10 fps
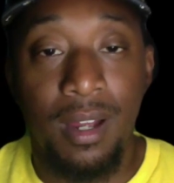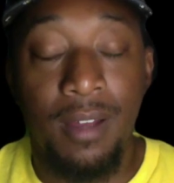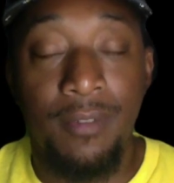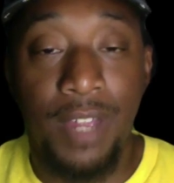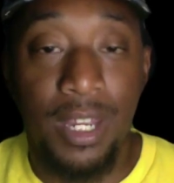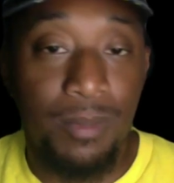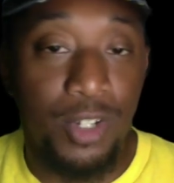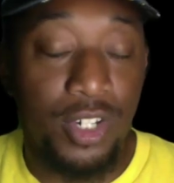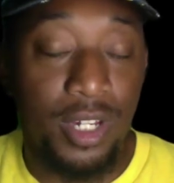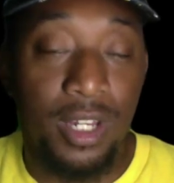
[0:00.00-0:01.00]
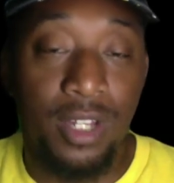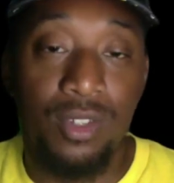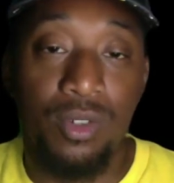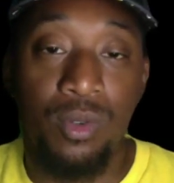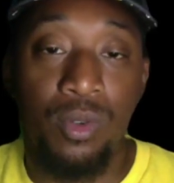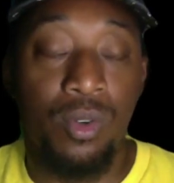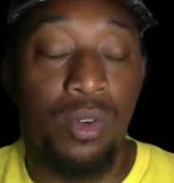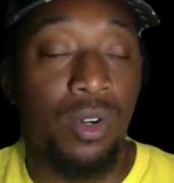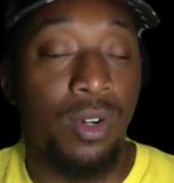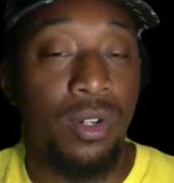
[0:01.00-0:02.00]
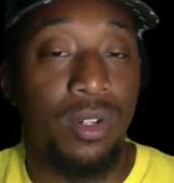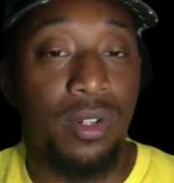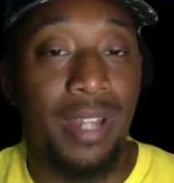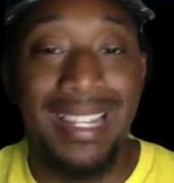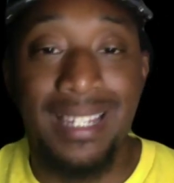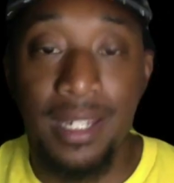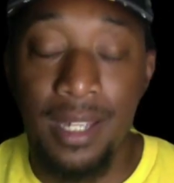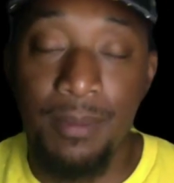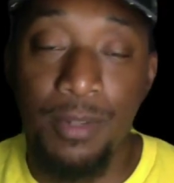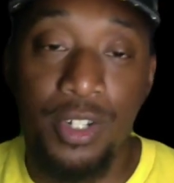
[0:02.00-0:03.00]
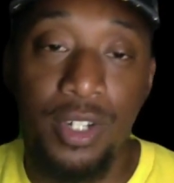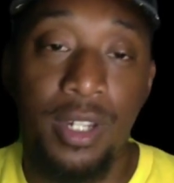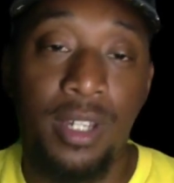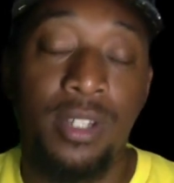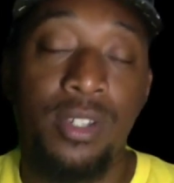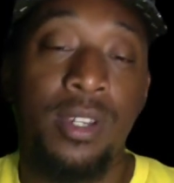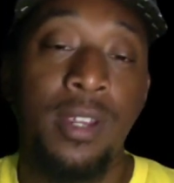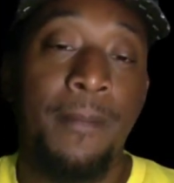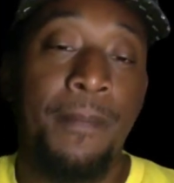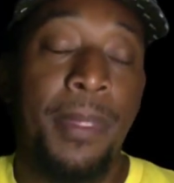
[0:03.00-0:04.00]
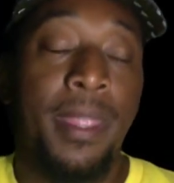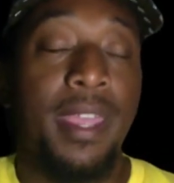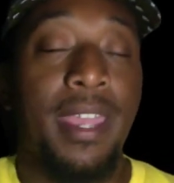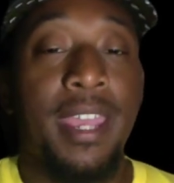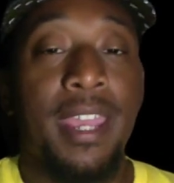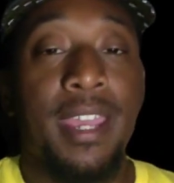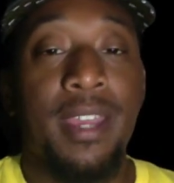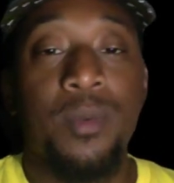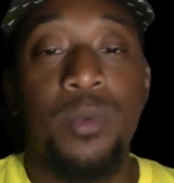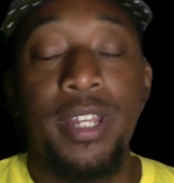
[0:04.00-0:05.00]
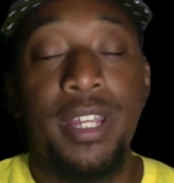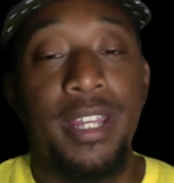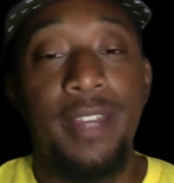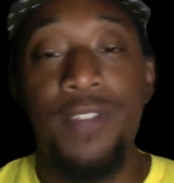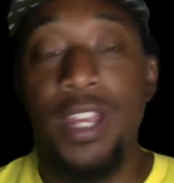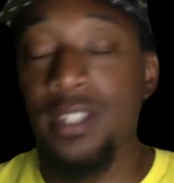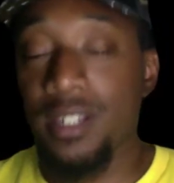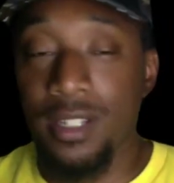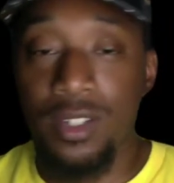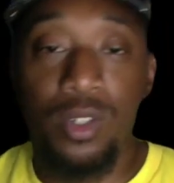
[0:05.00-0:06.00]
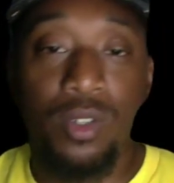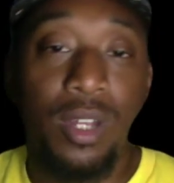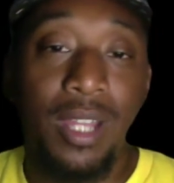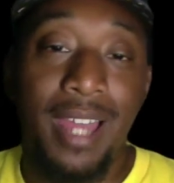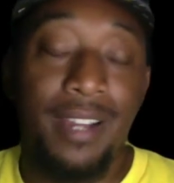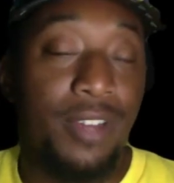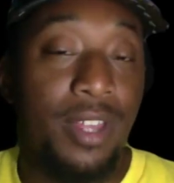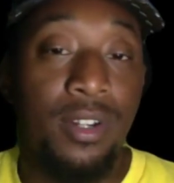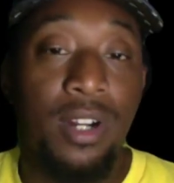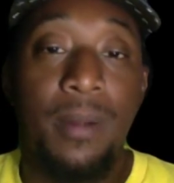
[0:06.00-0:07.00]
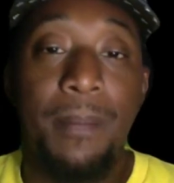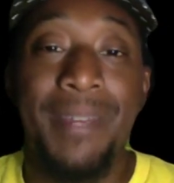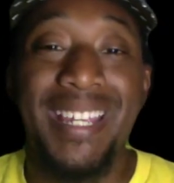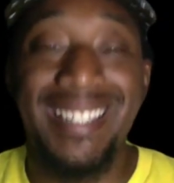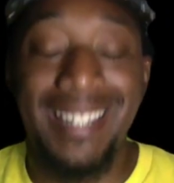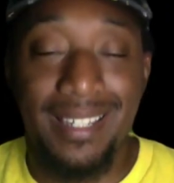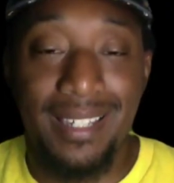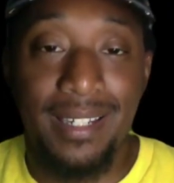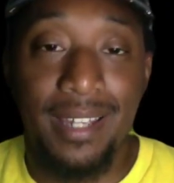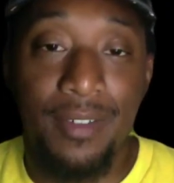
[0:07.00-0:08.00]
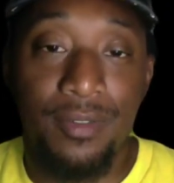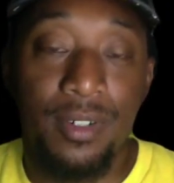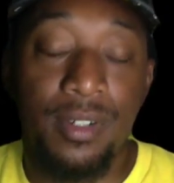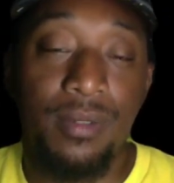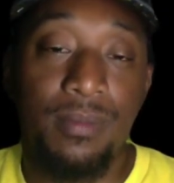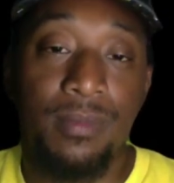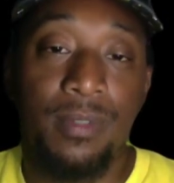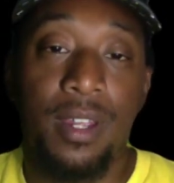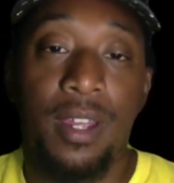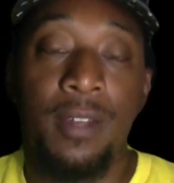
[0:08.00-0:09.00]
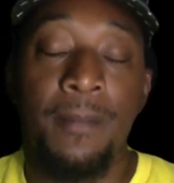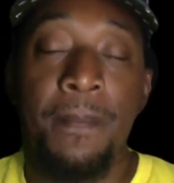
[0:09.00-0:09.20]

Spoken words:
vending machines or ATM machines, and we invest into a lot of other business endeavors. Okay,